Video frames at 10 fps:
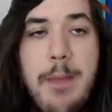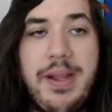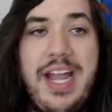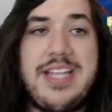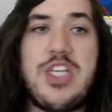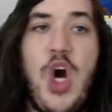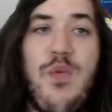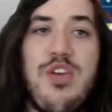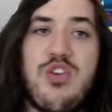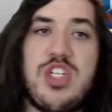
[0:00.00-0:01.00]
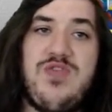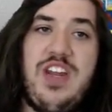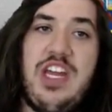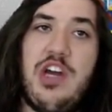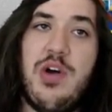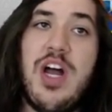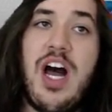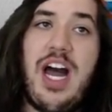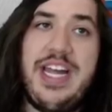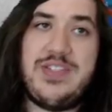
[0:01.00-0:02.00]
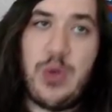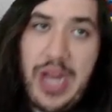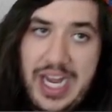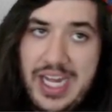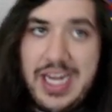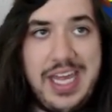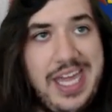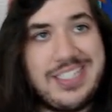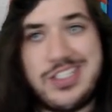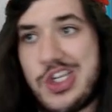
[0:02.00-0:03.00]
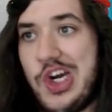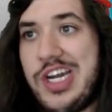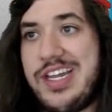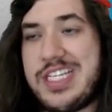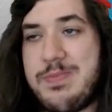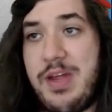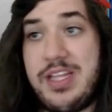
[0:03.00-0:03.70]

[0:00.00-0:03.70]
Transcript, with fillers: But guys, hope you enjoyed this video. Is Volcanion EX good and is